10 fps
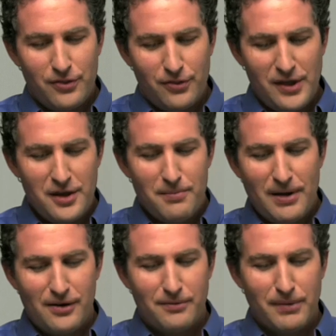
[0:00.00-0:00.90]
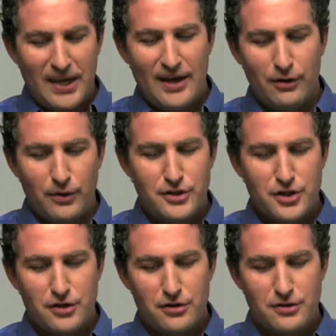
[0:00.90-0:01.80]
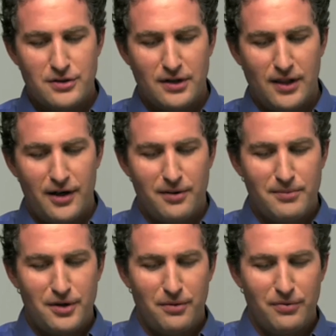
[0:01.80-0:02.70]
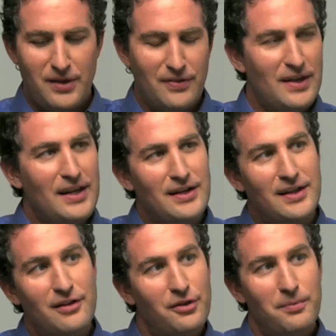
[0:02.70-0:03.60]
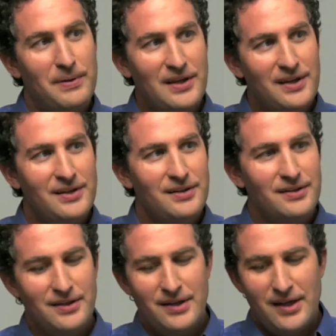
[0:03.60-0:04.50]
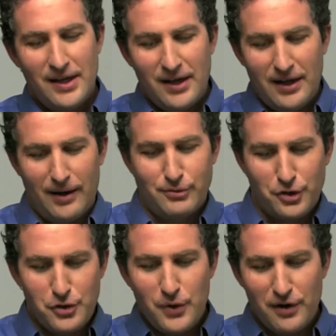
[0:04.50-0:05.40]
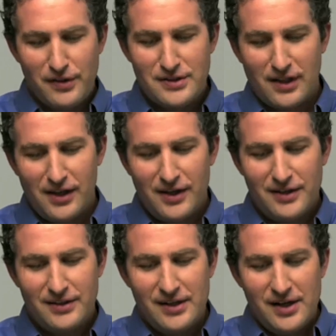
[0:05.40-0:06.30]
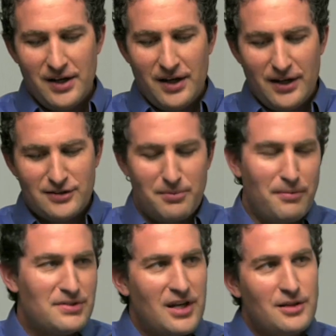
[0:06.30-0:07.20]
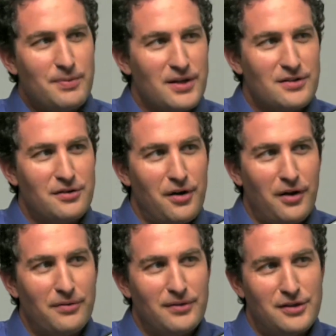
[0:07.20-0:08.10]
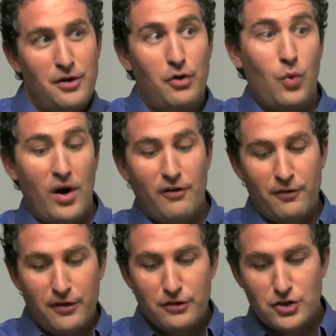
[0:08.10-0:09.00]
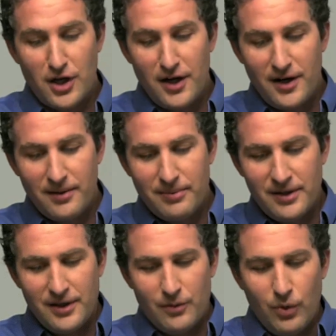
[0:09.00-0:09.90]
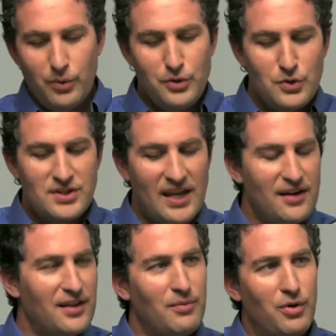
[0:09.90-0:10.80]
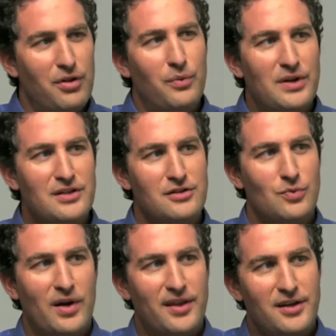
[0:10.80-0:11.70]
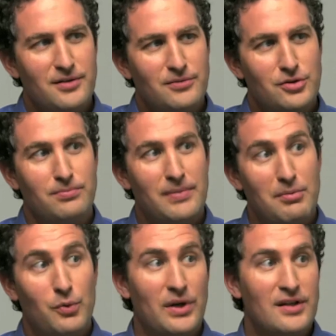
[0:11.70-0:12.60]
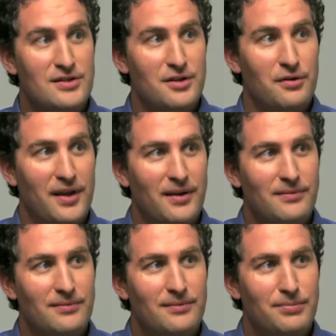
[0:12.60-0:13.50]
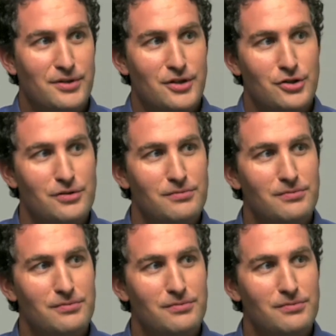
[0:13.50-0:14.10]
Thinking about mechanical engineers, a lot of them don't think they need to get their PE and I'm sure you hear this a lot. Some of them say it's because they're not, it's not required for their job. What would you say to them? What are the reasons why they should maybe reconsider that position?